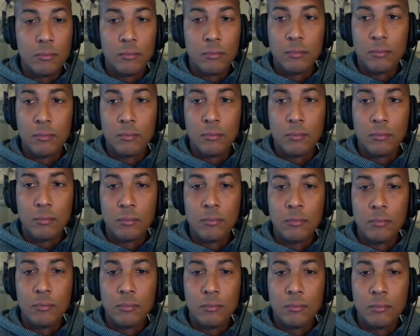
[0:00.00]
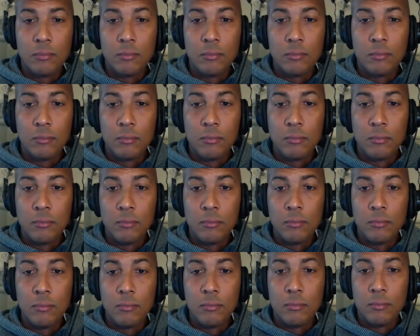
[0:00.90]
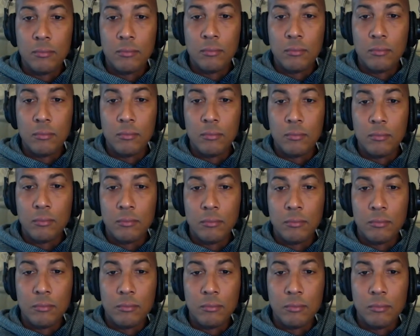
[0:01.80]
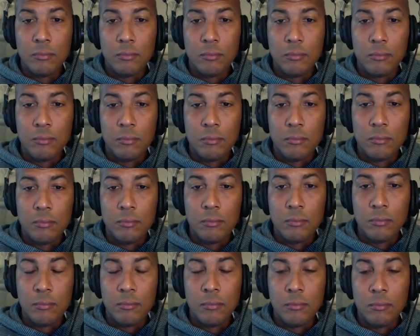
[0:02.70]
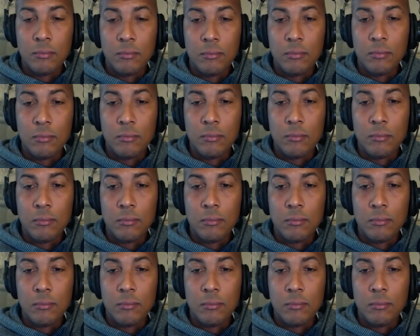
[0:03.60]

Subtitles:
The person shown says nothing.